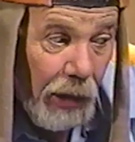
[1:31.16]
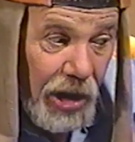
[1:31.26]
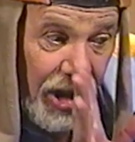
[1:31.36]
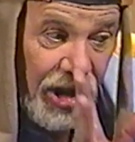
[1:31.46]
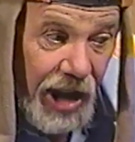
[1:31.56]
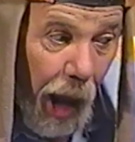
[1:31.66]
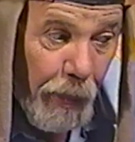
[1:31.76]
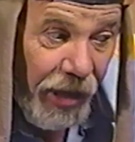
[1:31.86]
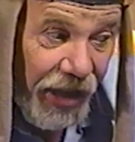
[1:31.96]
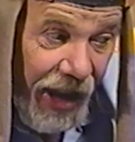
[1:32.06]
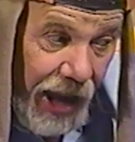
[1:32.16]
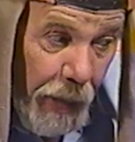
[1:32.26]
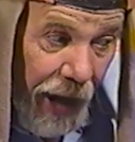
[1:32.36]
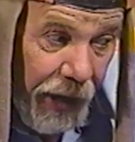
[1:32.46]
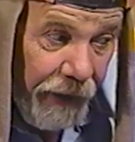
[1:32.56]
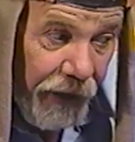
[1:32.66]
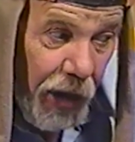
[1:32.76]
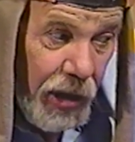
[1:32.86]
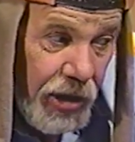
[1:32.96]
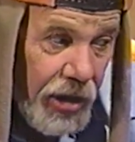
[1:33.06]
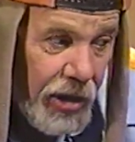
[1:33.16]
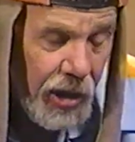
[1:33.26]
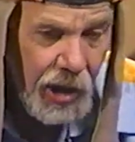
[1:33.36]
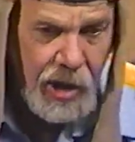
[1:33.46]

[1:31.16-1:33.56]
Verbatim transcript: now just stop and think about it first.